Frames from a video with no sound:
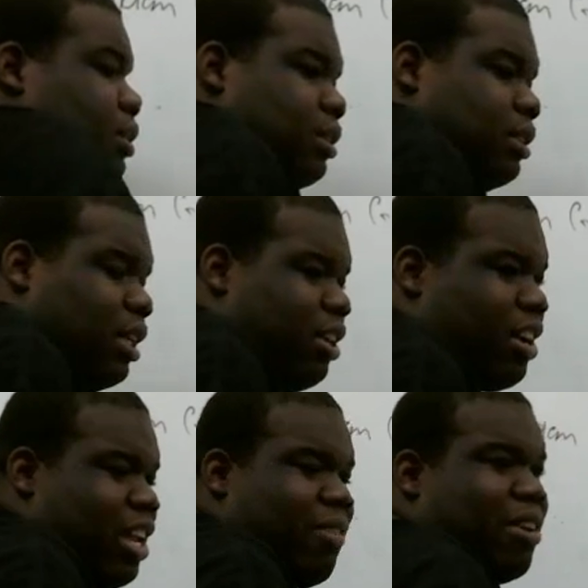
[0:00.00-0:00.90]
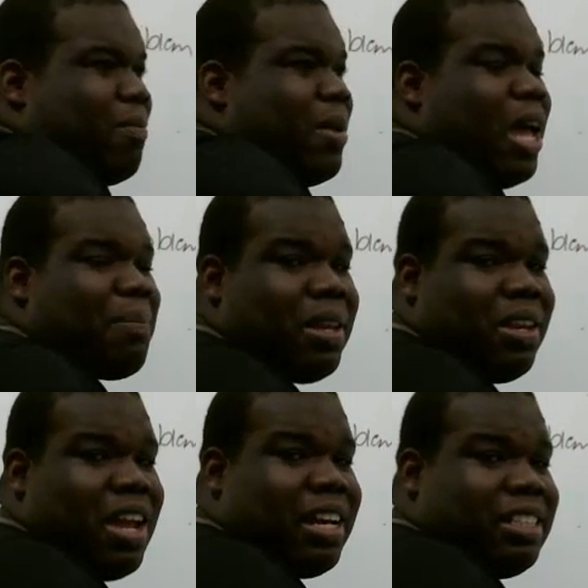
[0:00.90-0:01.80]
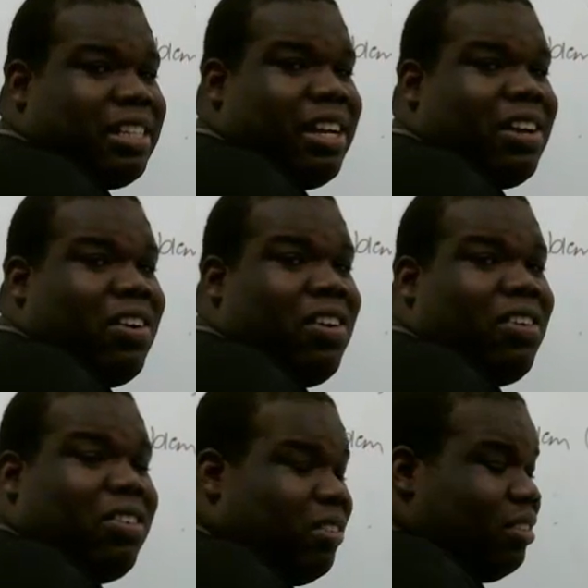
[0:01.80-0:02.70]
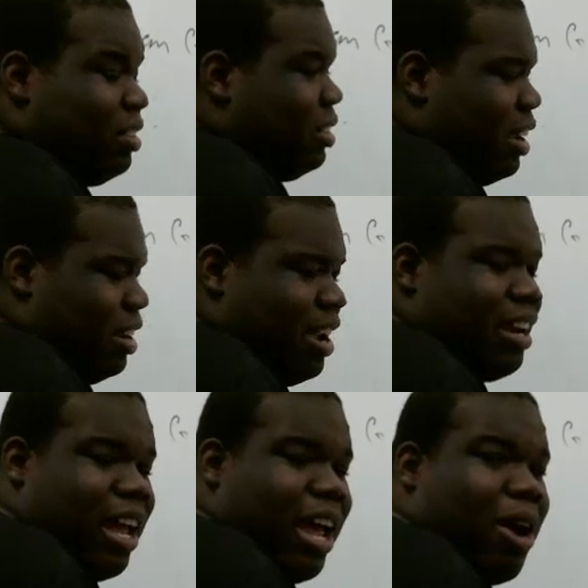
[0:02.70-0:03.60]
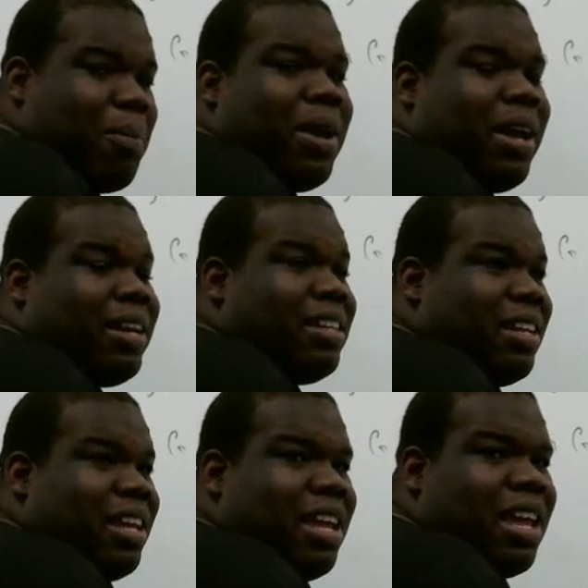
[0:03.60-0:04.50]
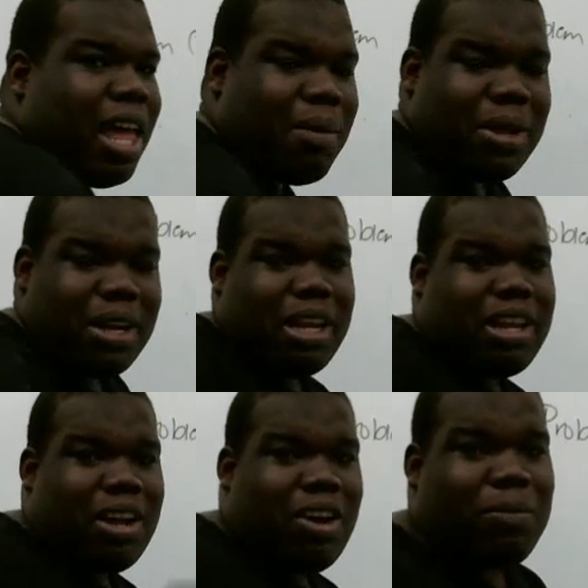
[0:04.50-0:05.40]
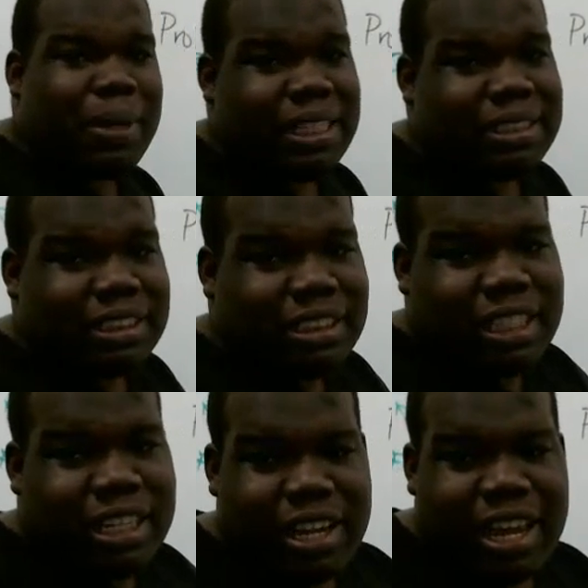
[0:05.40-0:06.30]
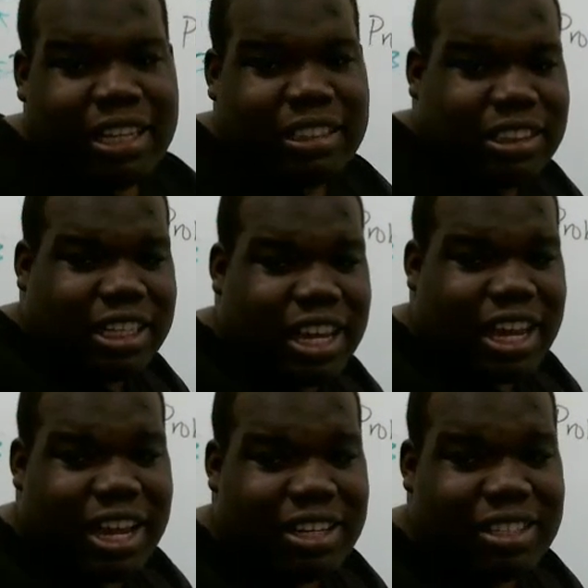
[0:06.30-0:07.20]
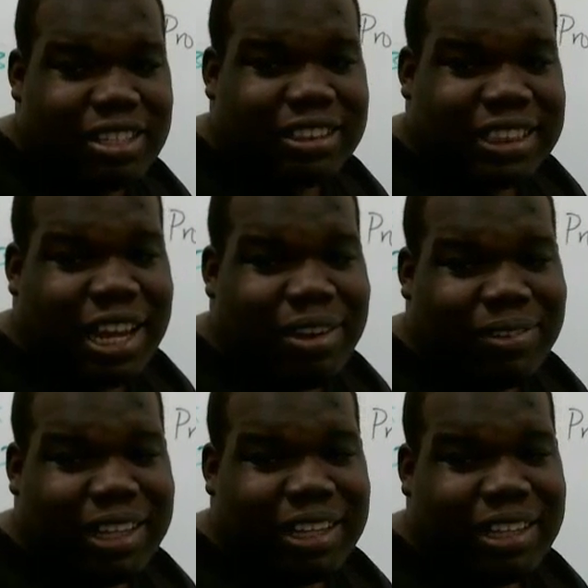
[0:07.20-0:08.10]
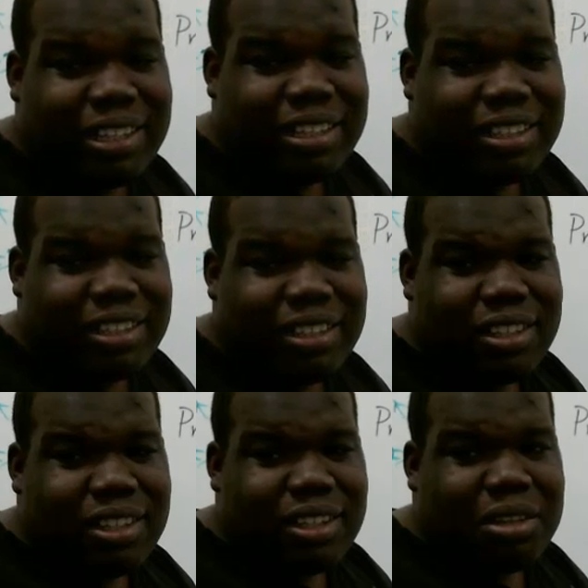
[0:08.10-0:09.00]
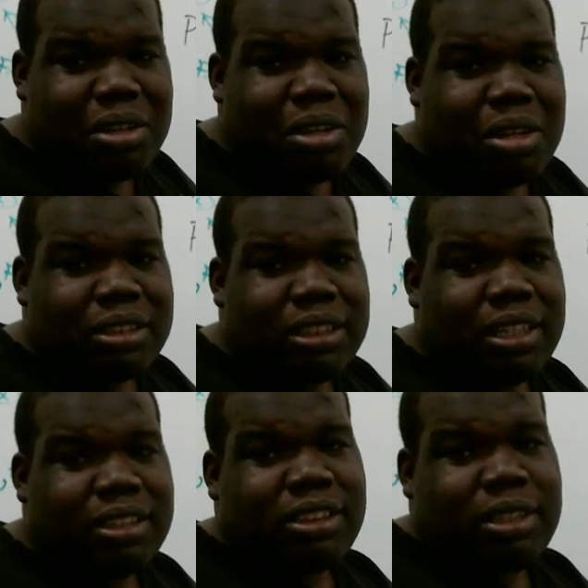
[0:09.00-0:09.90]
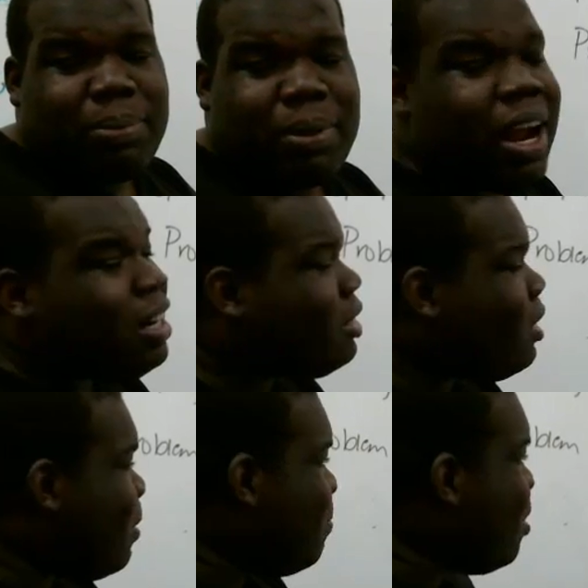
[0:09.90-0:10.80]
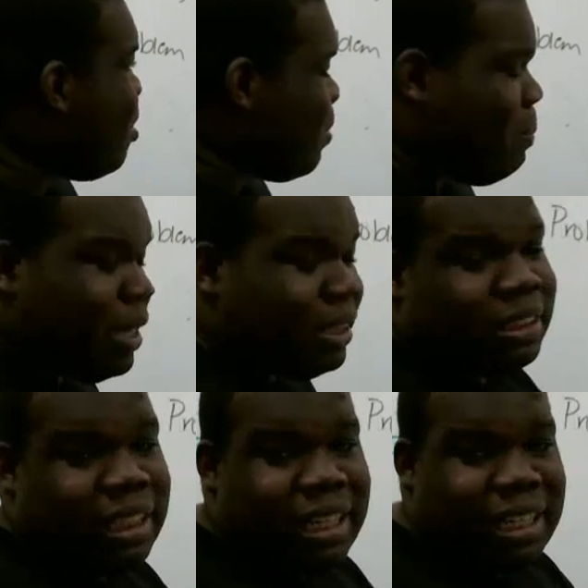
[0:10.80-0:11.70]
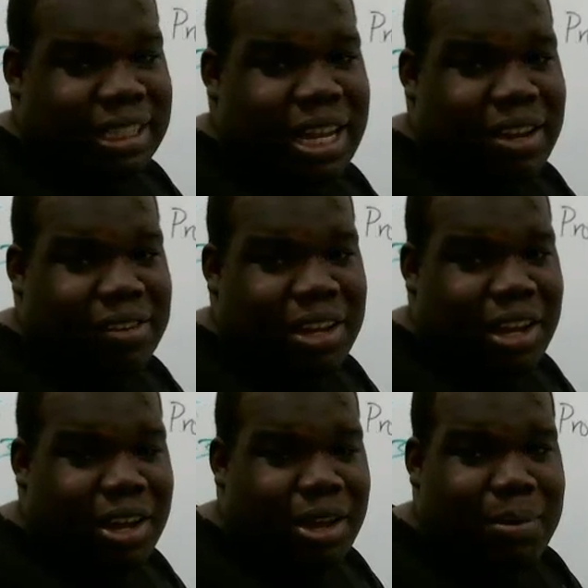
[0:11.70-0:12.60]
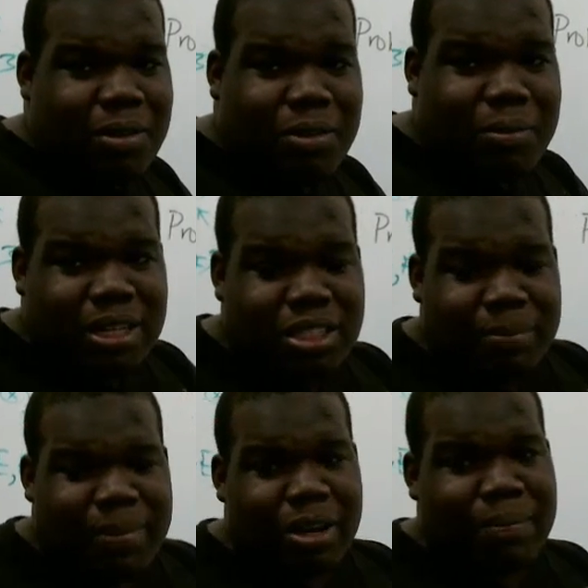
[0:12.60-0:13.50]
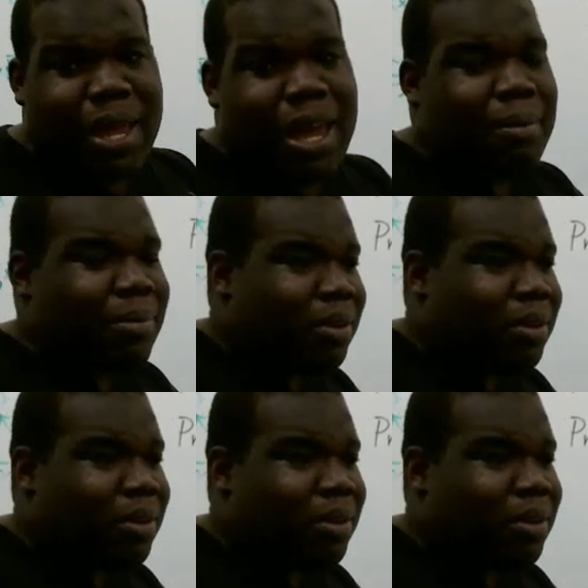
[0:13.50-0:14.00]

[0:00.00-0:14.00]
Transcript: so you're given a map and you have to tell, and you have to output how many gold pieces can she get safely. So the player is going to be moving, but she doesn't have the information about the map.